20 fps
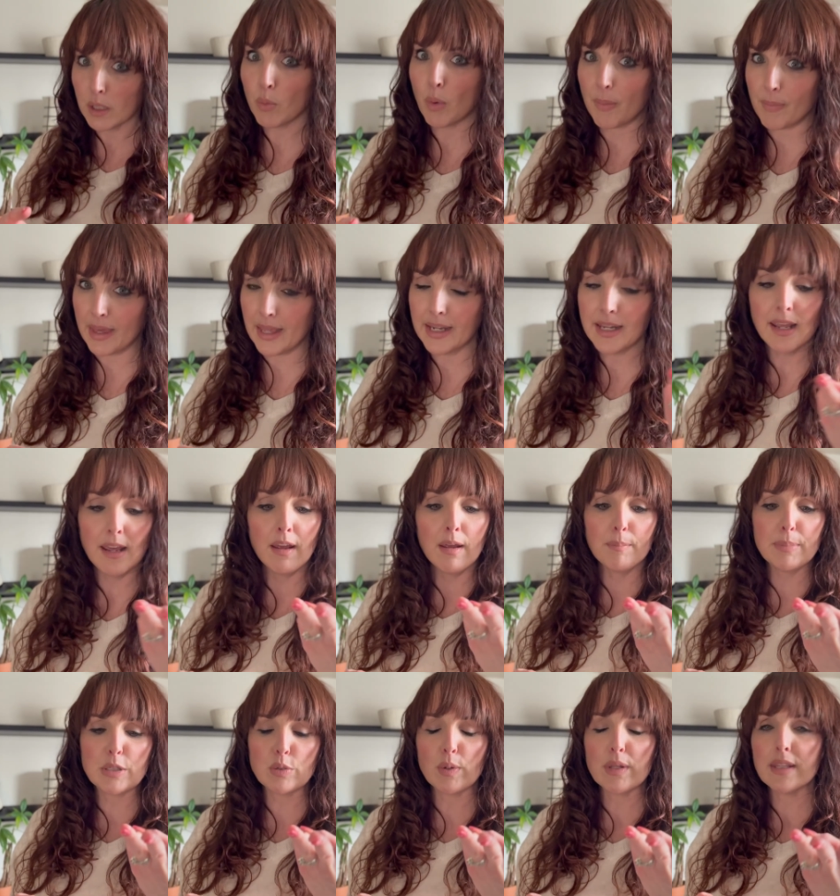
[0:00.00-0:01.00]
women
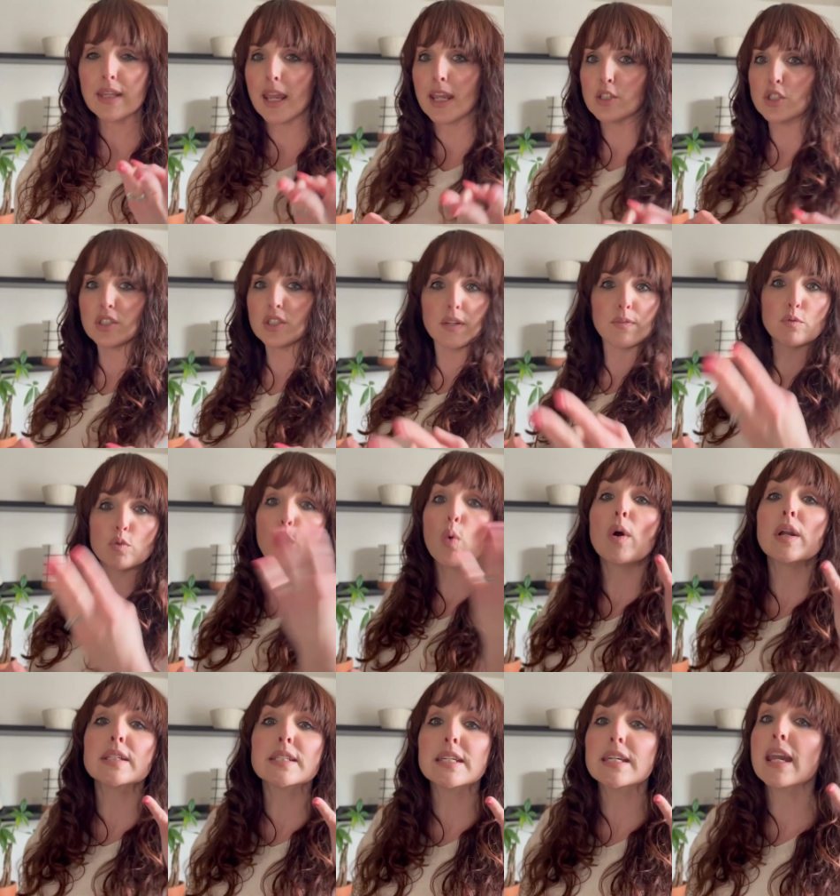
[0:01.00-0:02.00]
between the ages of
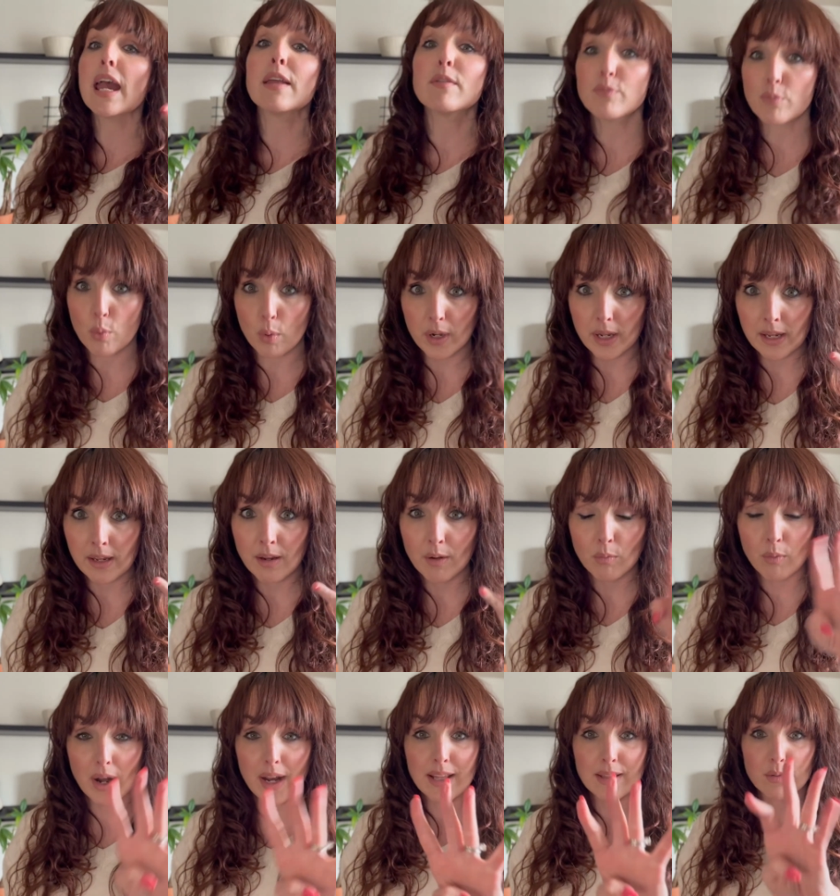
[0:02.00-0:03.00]
20 and 40,
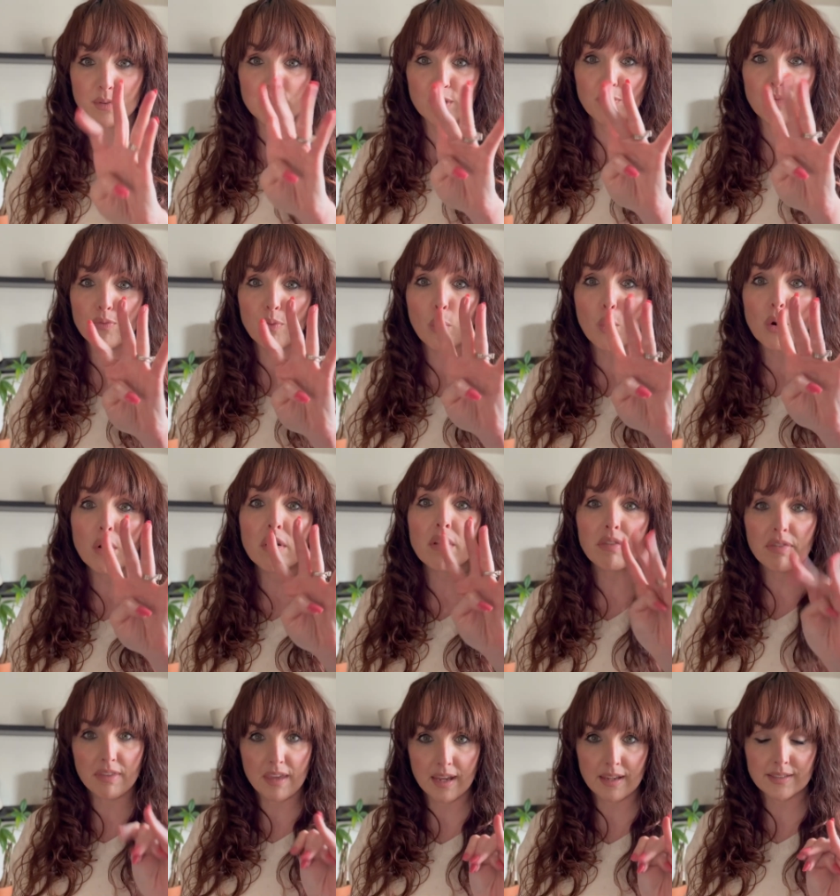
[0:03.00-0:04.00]
right? Those are 4
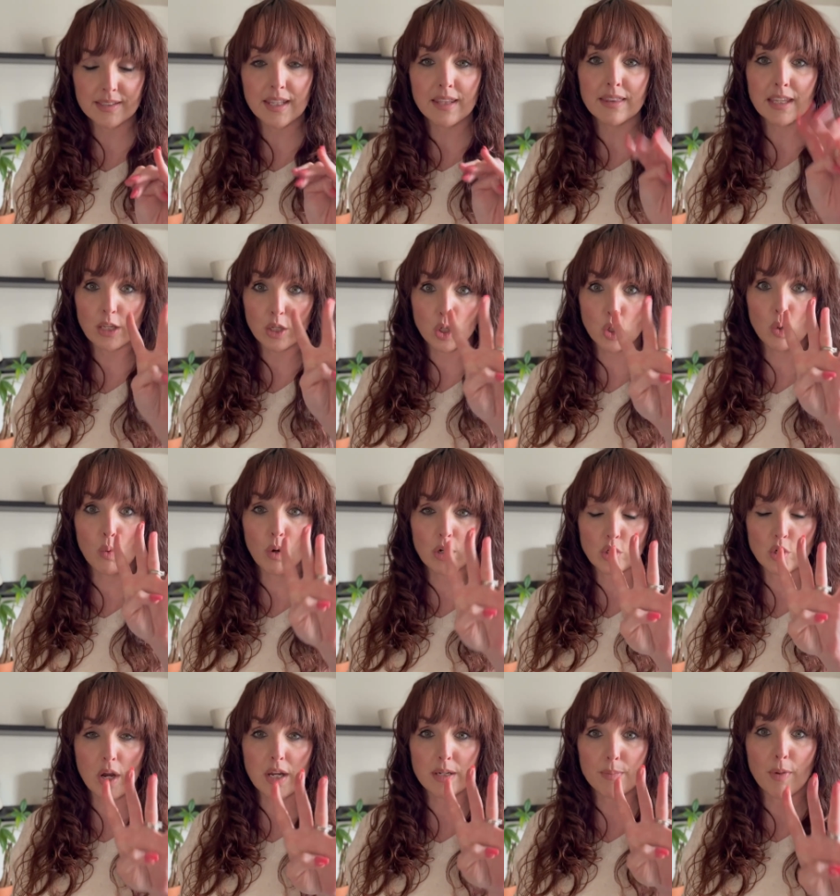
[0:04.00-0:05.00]
things that you are
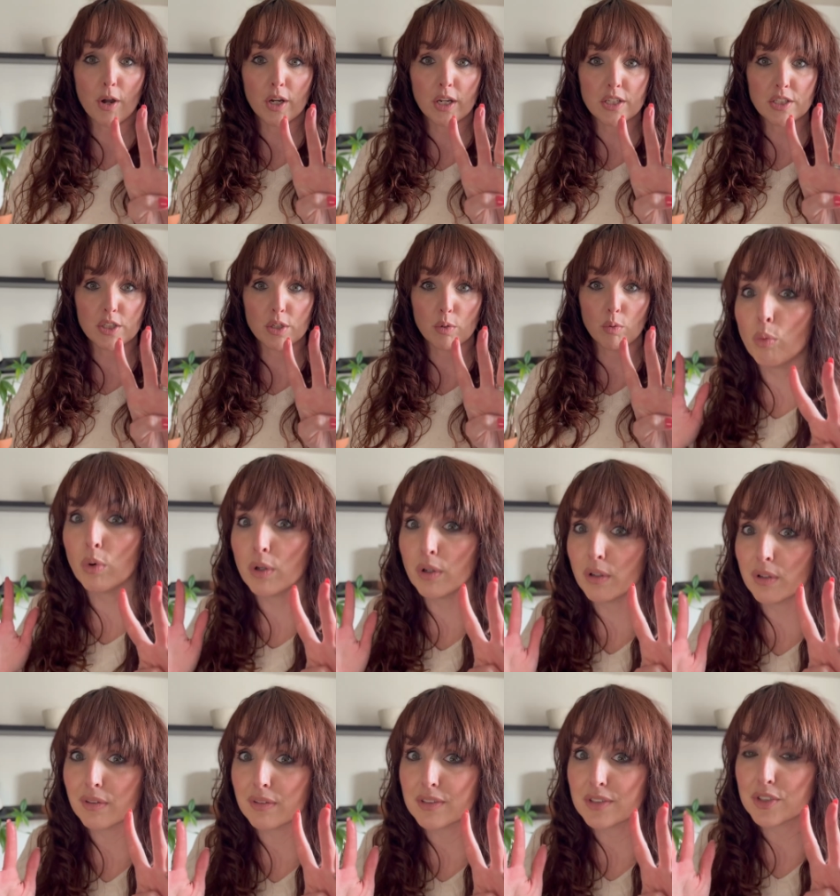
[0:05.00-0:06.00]
trying to market to.
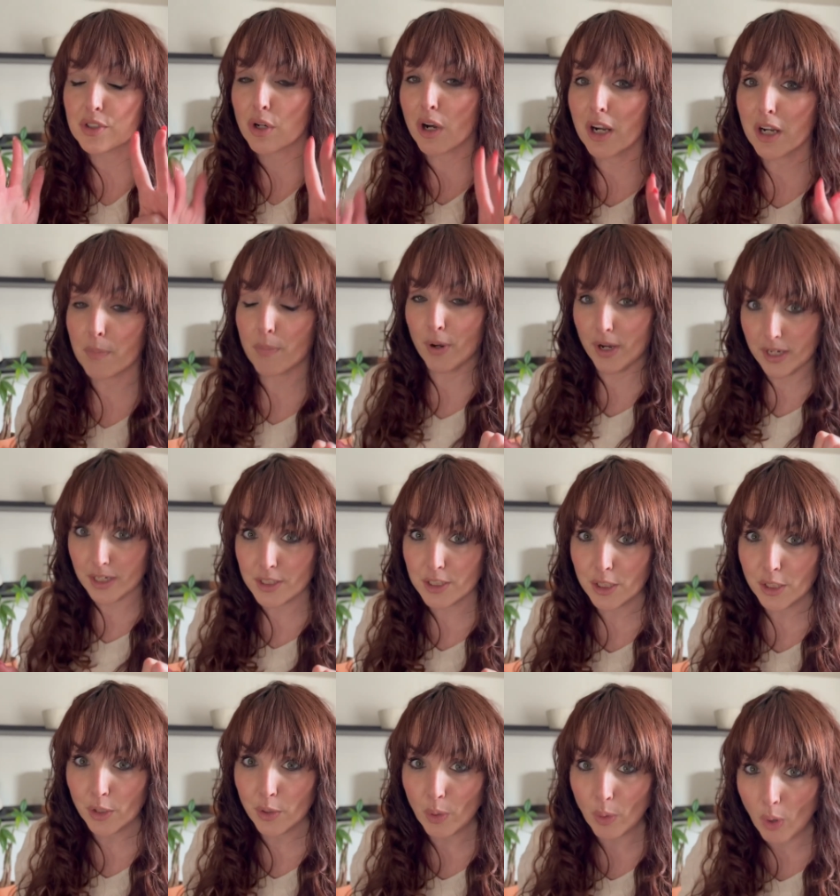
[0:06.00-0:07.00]
Well, sorry to break it to
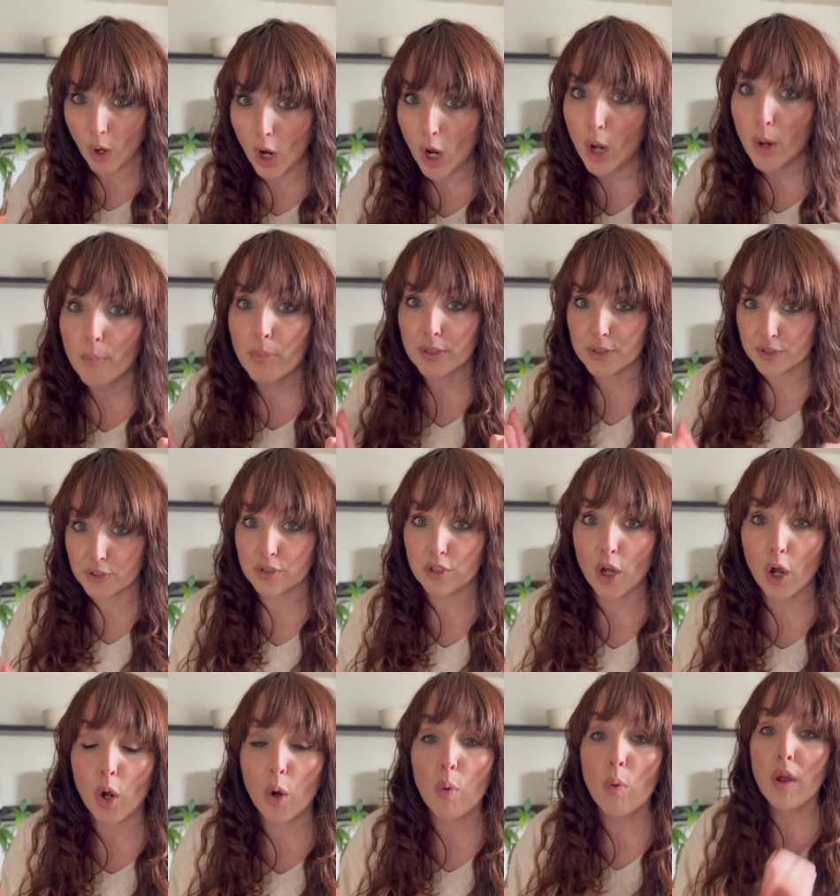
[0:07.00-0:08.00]
you, but
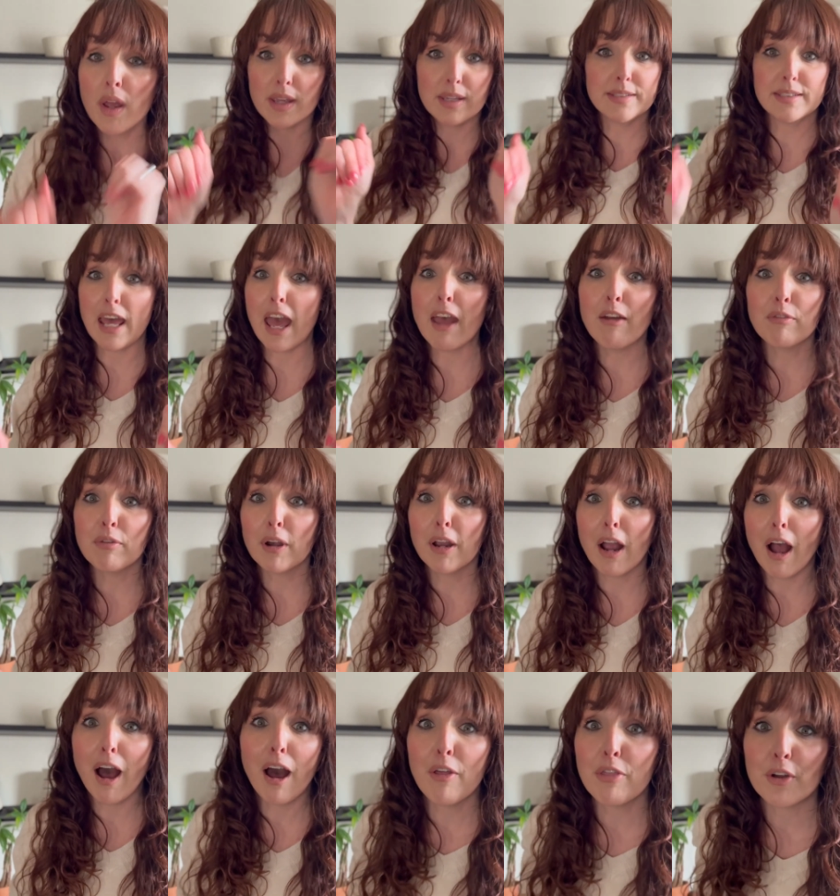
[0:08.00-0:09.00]
so is
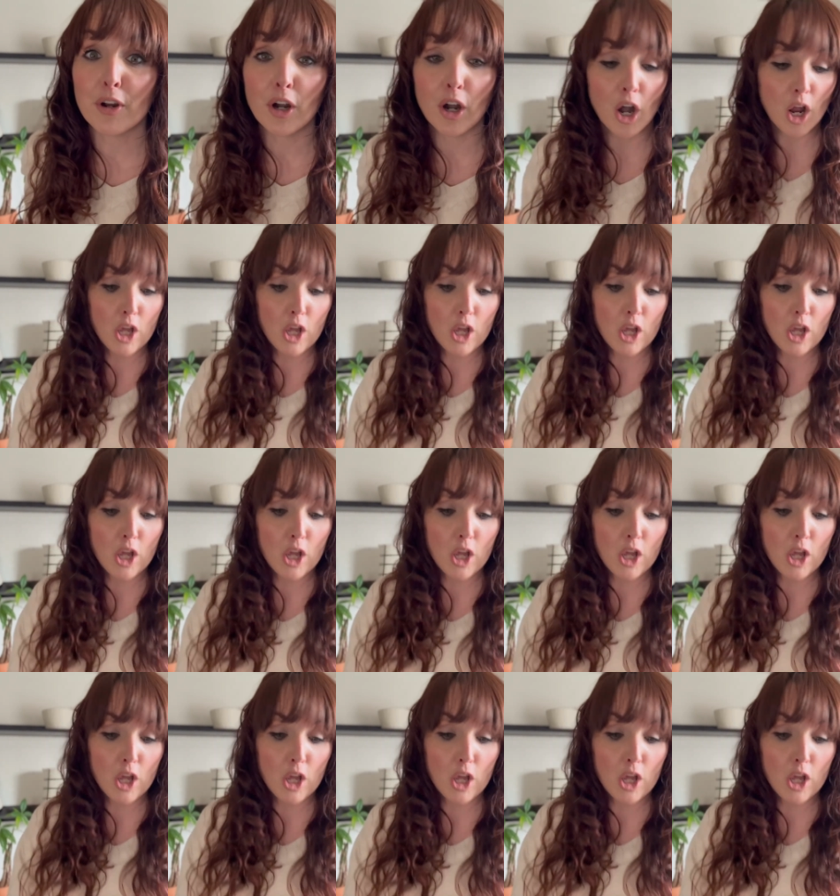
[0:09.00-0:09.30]
every other